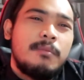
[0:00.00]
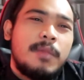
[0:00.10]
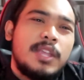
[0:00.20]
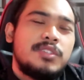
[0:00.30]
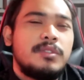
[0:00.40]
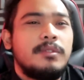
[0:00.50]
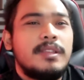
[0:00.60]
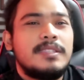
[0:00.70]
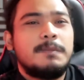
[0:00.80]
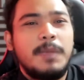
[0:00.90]
my
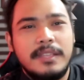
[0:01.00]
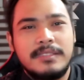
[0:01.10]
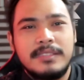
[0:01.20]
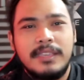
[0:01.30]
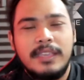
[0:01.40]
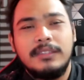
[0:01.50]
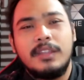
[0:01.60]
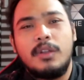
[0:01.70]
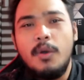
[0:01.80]
students speak in their